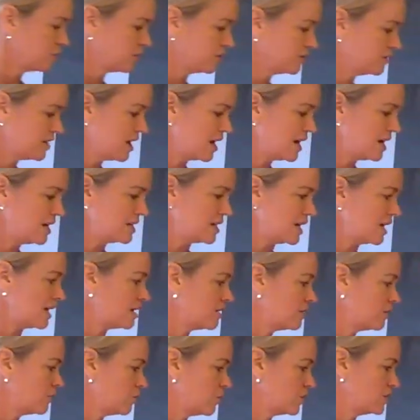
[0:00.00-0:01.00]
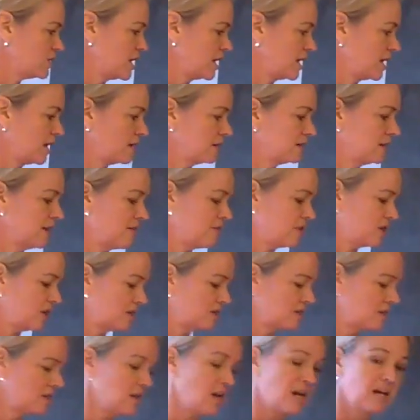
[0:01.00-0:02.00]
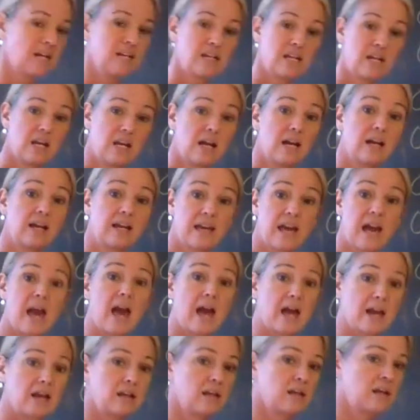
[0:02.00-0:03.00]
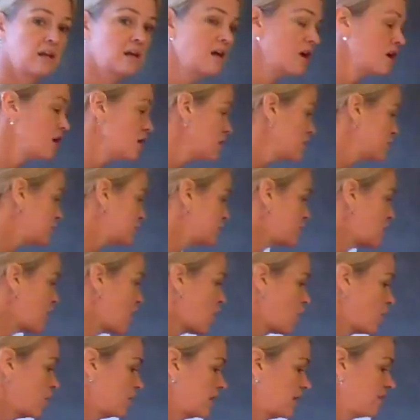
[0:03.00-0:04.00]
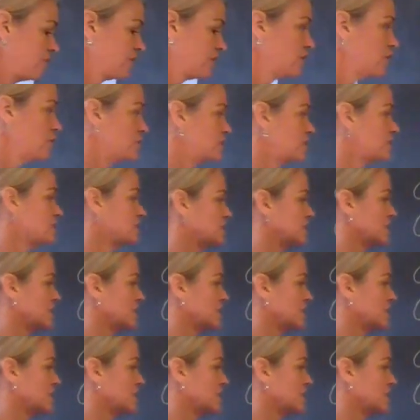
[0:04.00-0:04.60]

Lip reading: with 90. We're taking 11 into 90 again. So 11 goes into